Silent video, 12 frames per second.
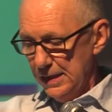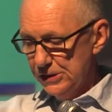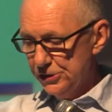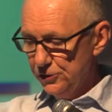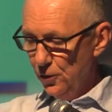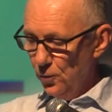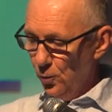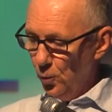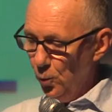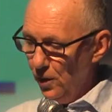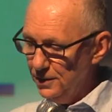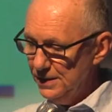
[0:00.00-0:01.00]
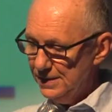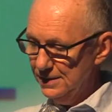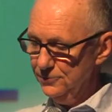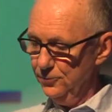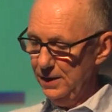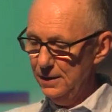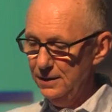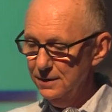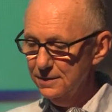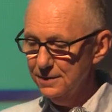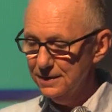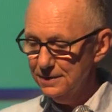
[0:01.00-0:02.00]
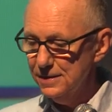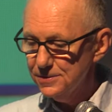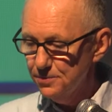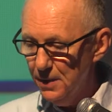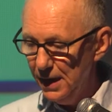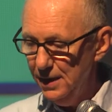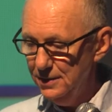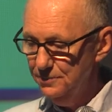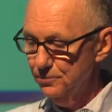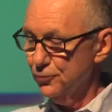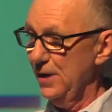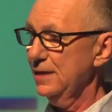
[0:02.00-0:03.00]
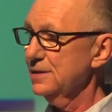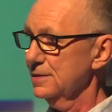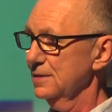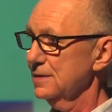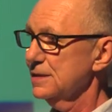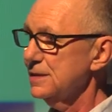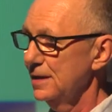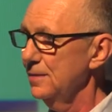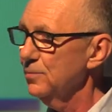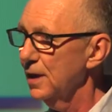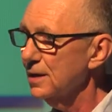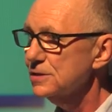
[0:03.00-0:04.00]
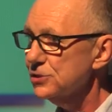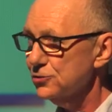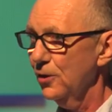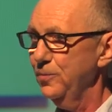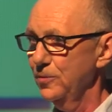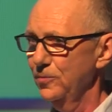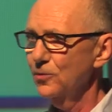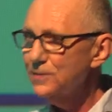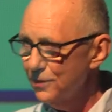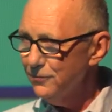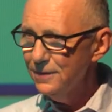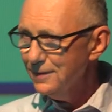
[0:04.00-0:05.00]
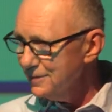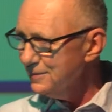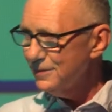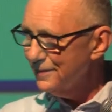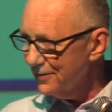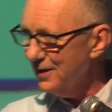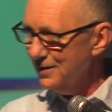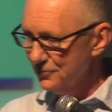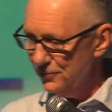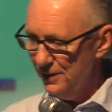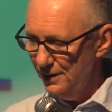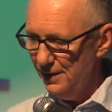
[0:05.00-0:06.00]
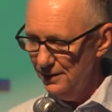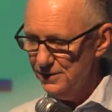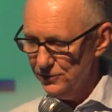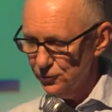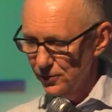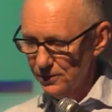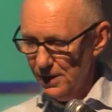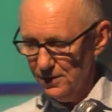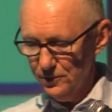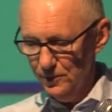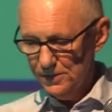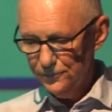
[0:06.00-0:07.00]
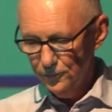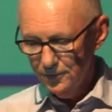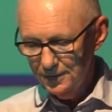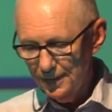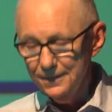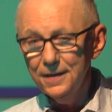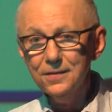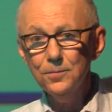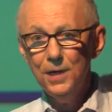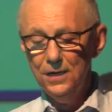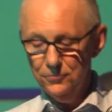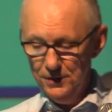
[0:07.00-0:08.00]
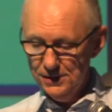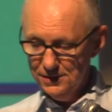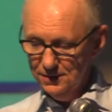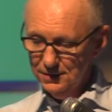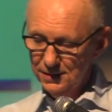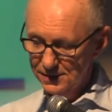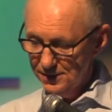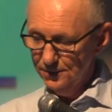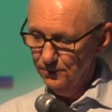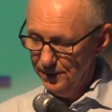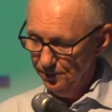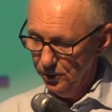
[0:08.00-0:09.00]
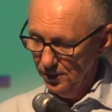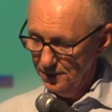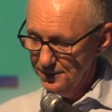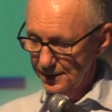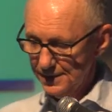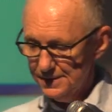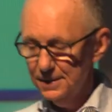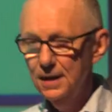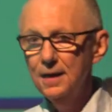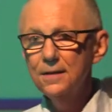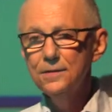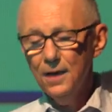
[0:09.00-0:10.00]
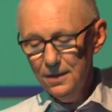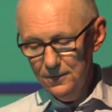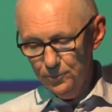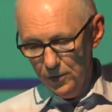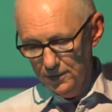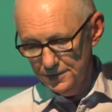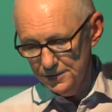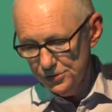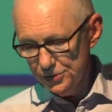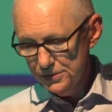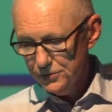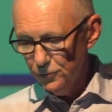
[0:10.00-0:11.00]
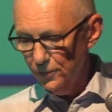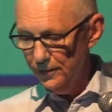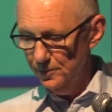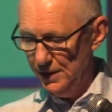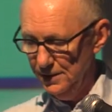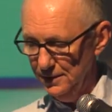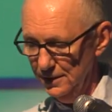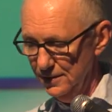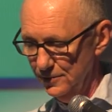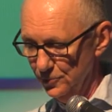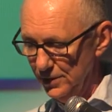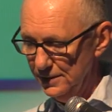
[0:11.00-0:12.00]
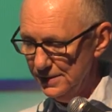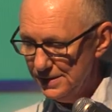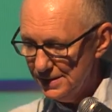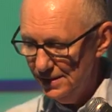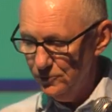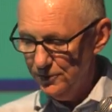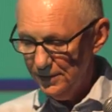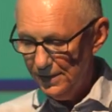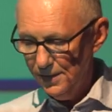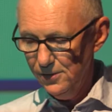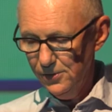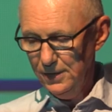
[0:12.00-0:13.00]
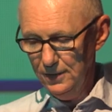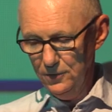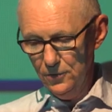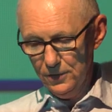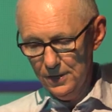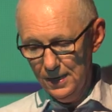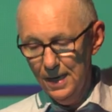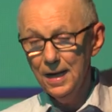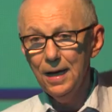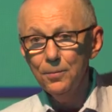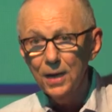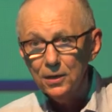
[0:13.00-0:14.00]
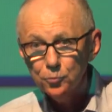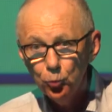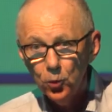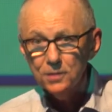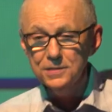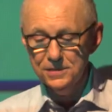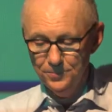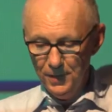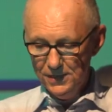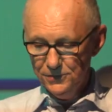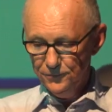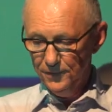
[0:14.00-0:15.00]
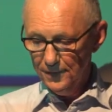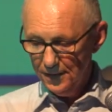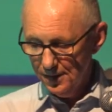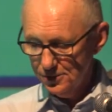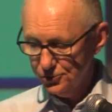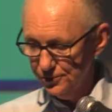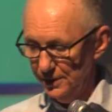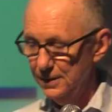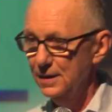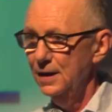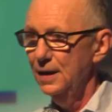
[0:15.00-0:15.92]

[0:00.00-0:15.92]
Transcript: So, what is it really that has made Brexit seem unstoppable, given that there aren't really any strong arguments for it? And I think the main reason is simply politics. Neither politicians nor the media in Britain seem to care any longer about what is best for the country.